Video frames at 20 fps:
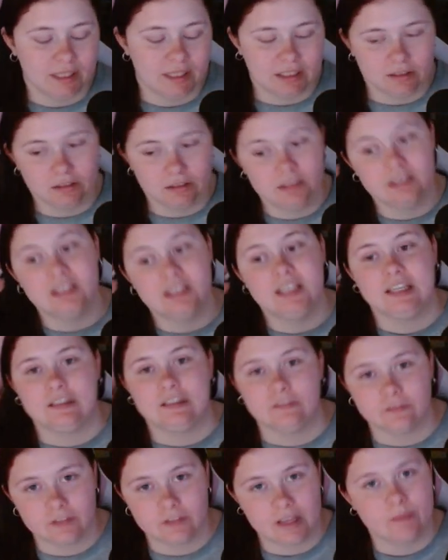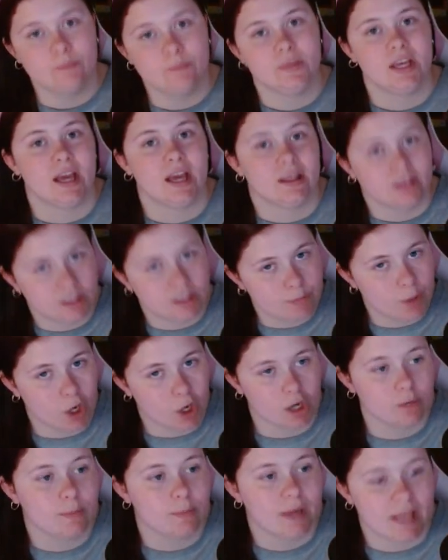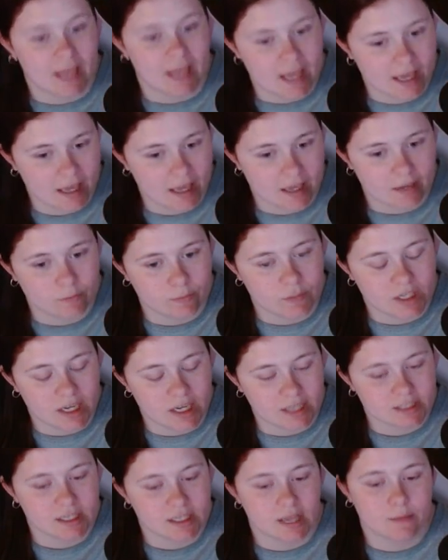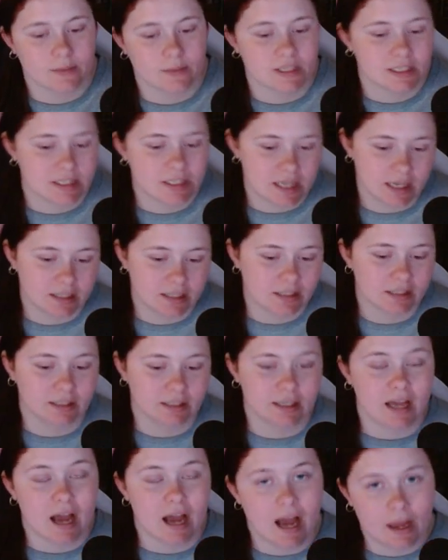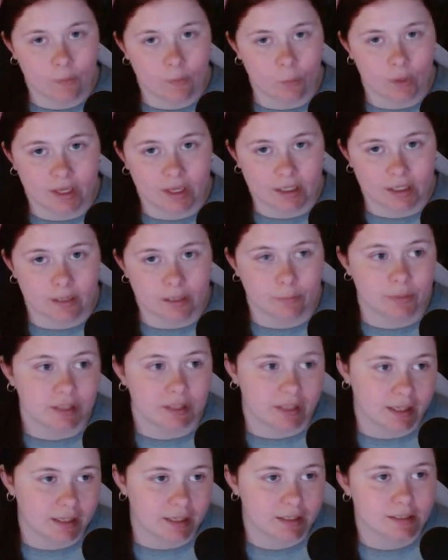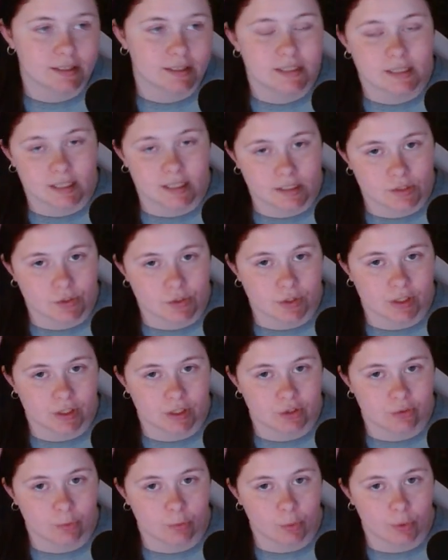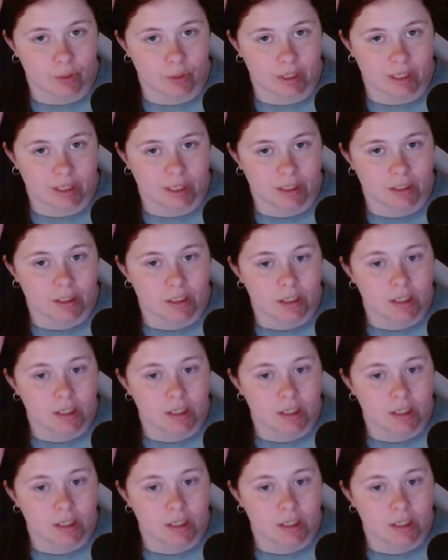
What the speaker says: Leave and be at the park by 8 a.m. the next day, because technically I'm waking up at like 6:30 in the morning.